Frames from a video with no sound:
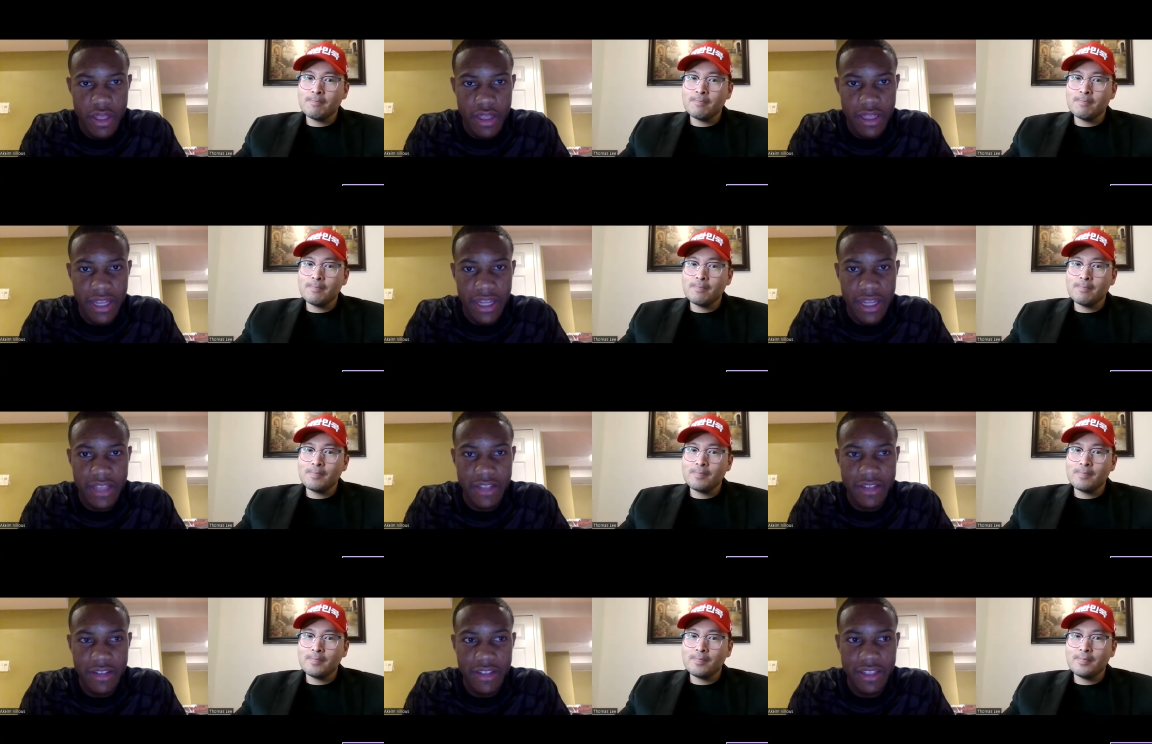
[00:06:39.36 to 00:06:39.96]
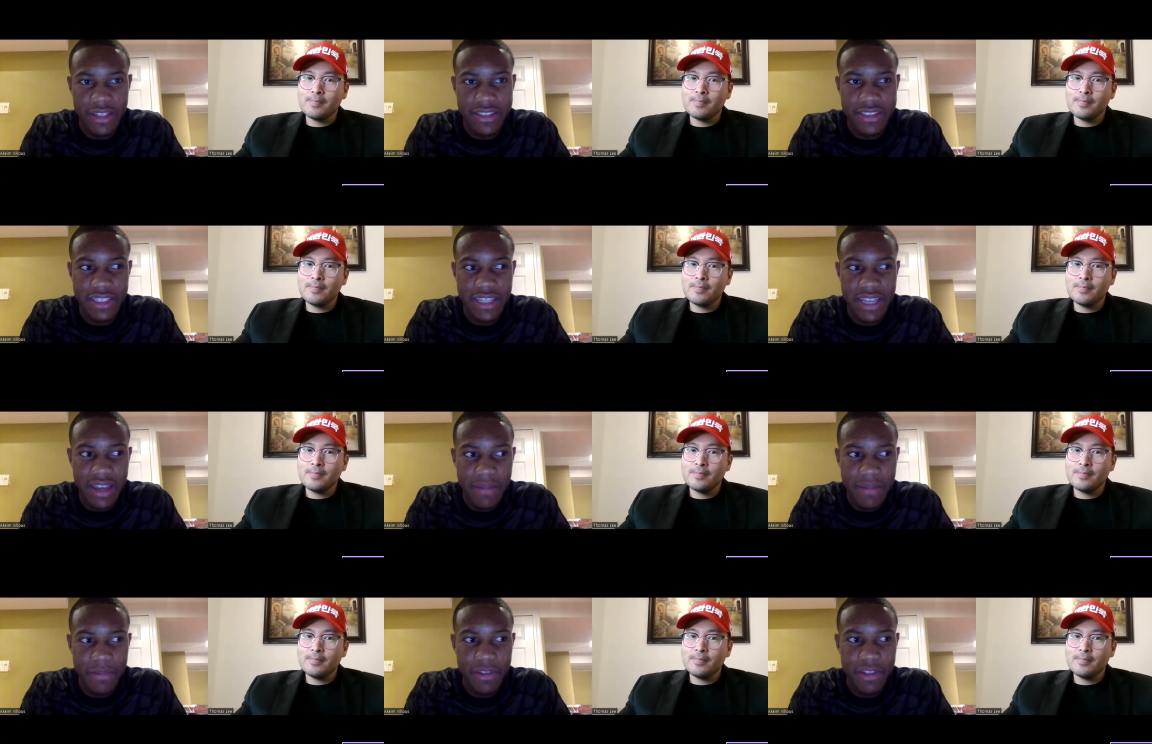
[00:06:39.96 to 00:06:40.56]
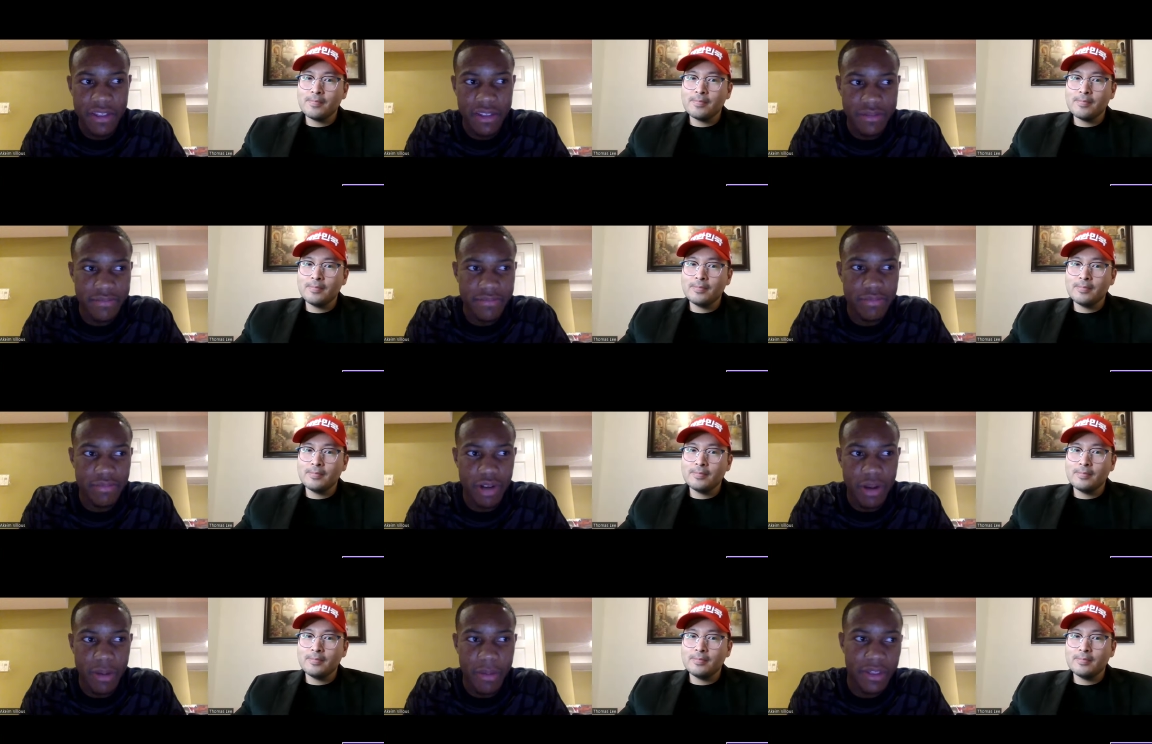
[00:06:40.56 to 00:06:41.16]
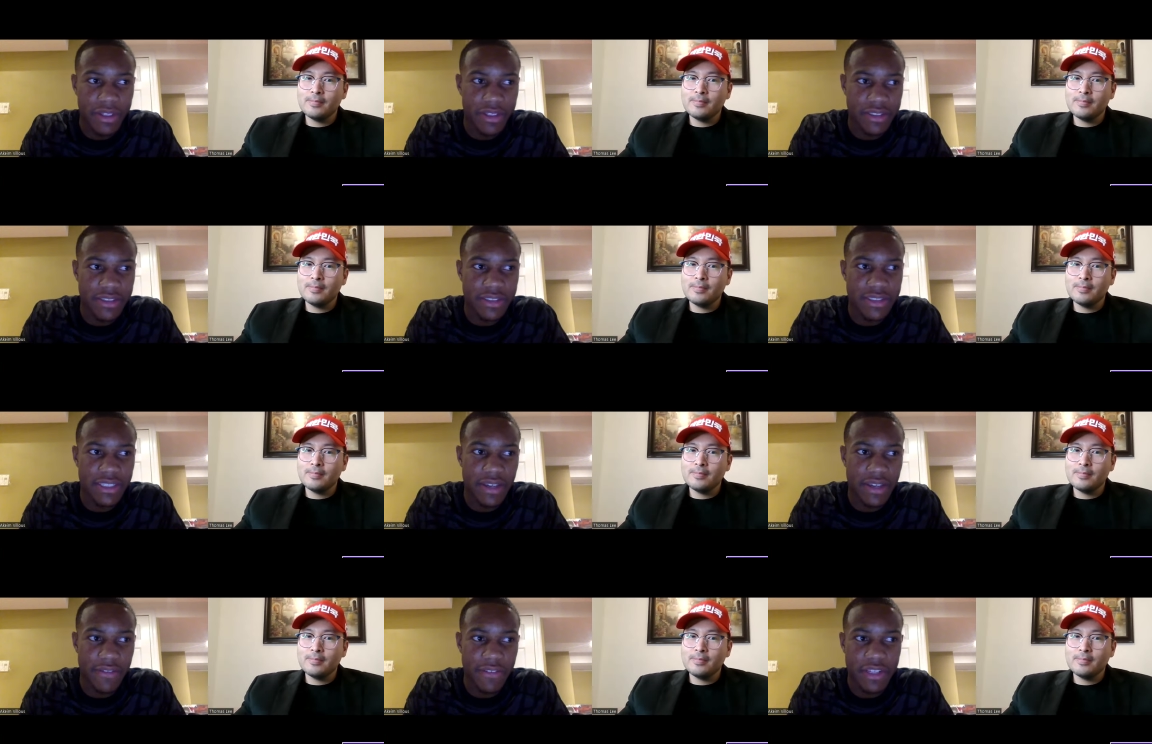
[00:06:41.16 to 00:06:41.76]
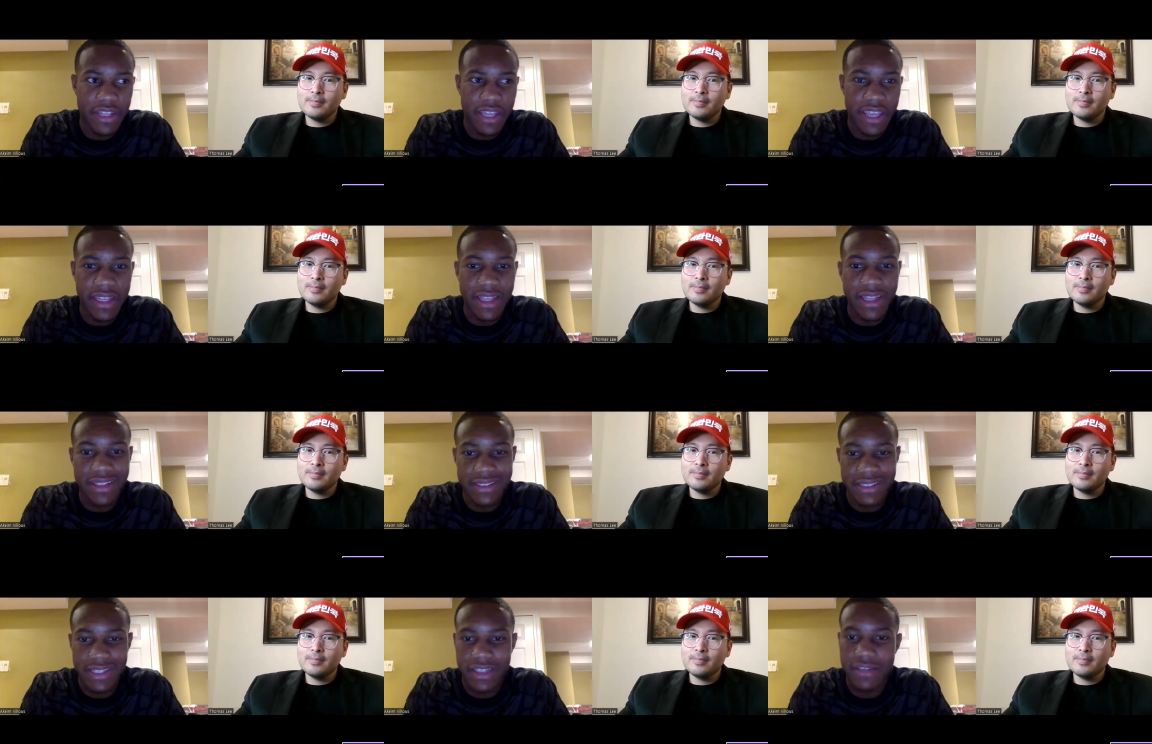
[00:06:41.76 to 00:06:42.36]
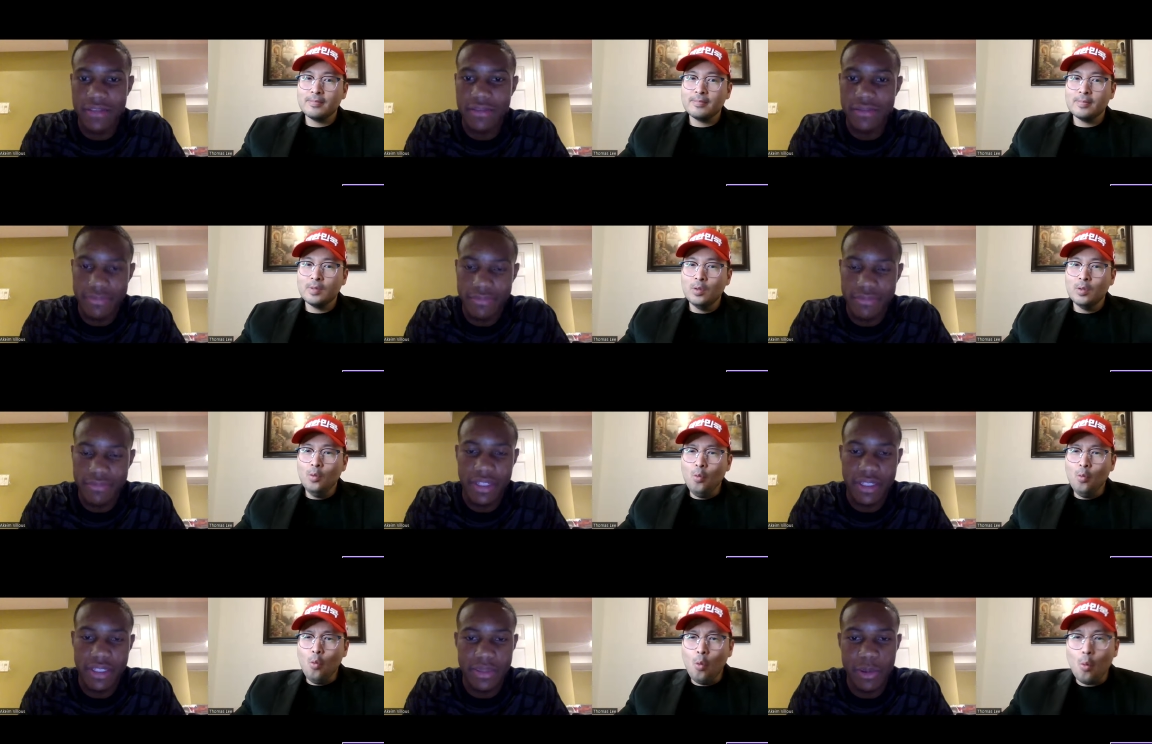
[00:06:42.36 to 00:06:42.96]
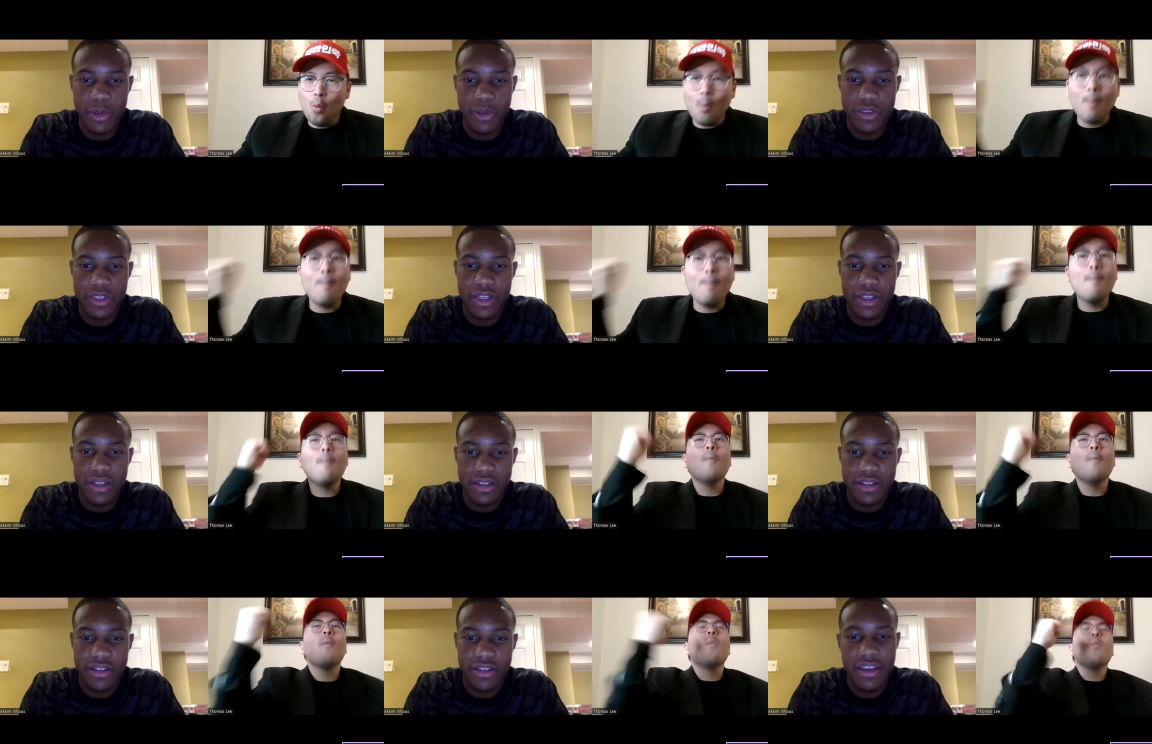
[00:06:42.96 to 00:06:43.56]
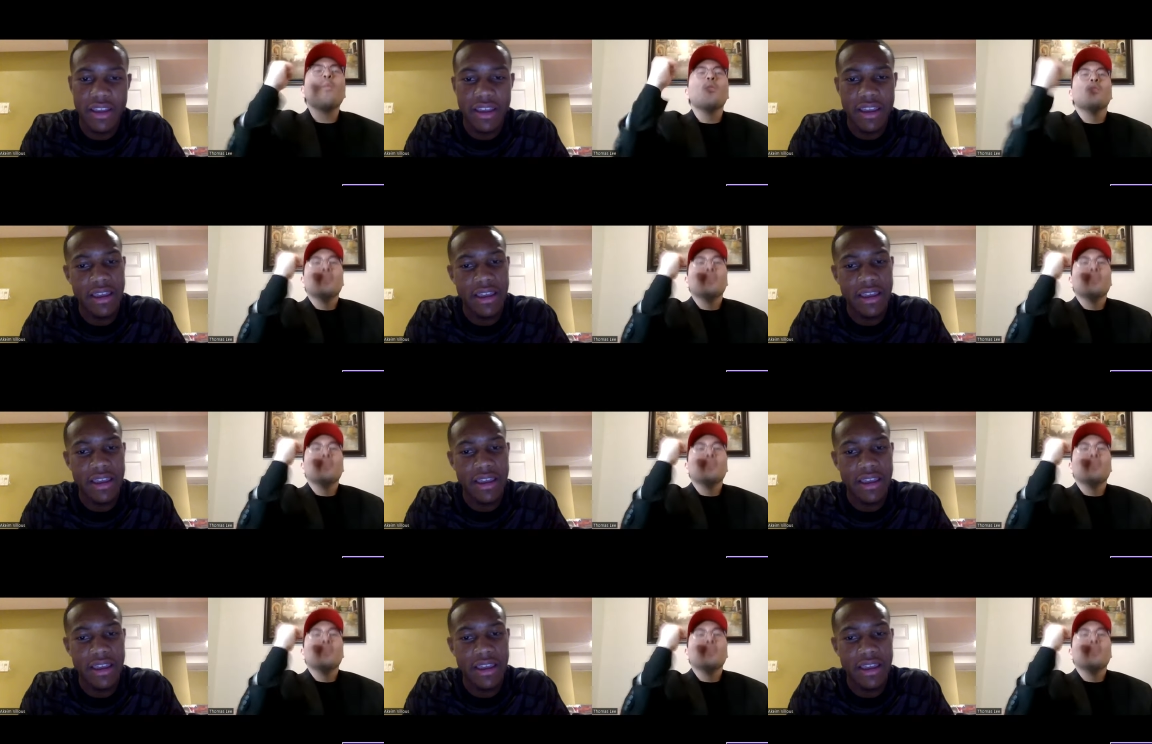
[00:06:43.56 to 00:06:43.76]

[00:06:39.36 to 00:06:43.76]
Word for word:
Speaker 1: Likelihood I see happening probably seven, eight out of ten. It's most likely.